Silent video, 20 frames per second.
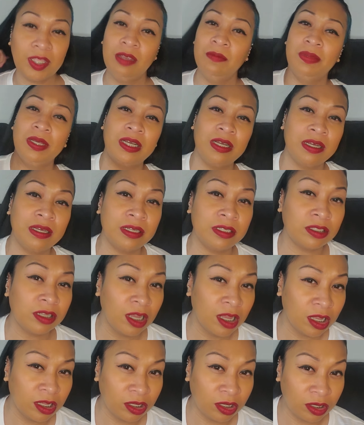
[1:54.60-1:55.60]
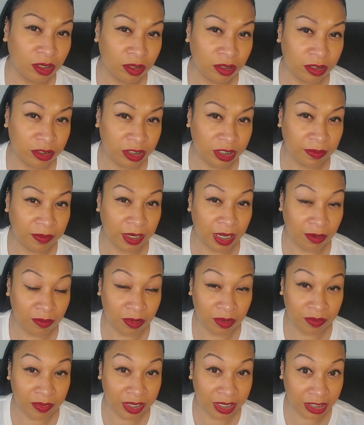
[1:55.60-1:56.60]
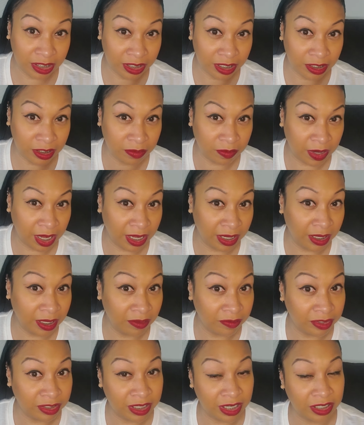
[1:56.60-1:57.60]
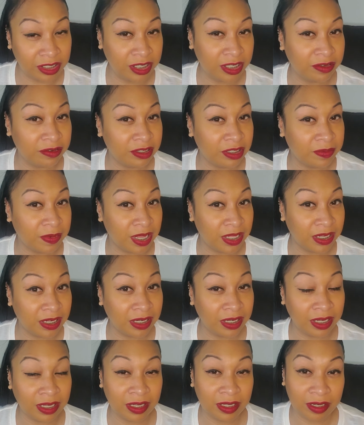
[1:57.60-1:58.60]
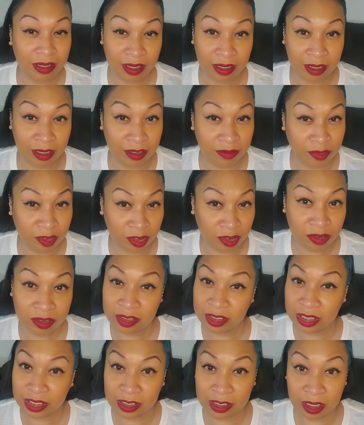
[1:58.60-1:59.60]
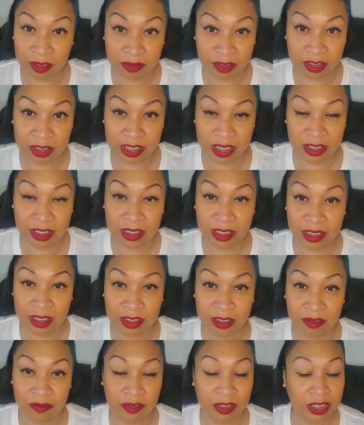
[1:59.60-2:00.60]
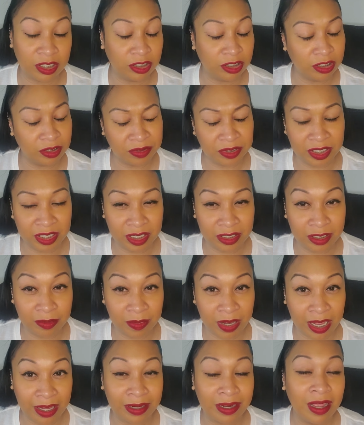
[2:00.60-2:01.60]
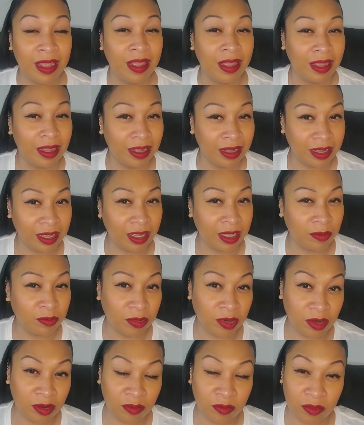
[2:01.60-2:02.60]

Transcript: Because, you know, Gemini woman, she doesn't mind giving Sagittarius man the lead. You know, he loves to take the lead in the relationship. She doesn't mind. Okay, but